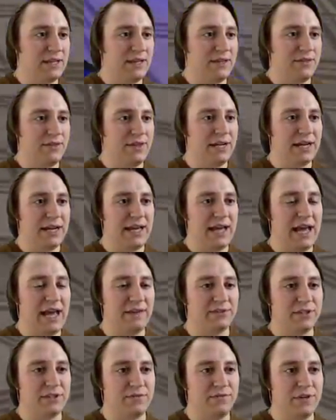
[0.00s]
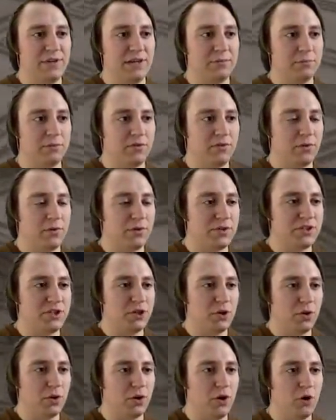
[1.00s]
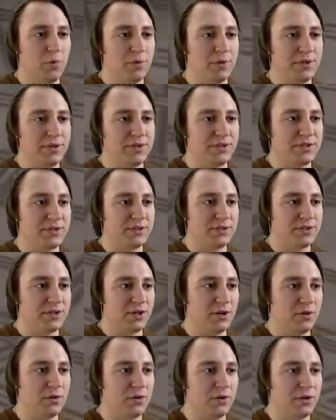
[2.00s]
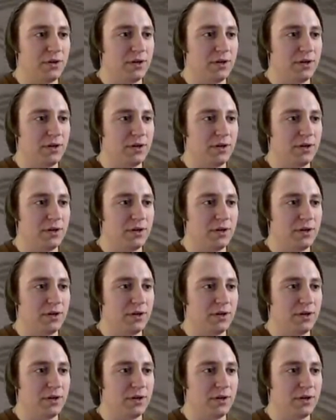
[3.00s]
I think I have to defeat him before this door opens, so...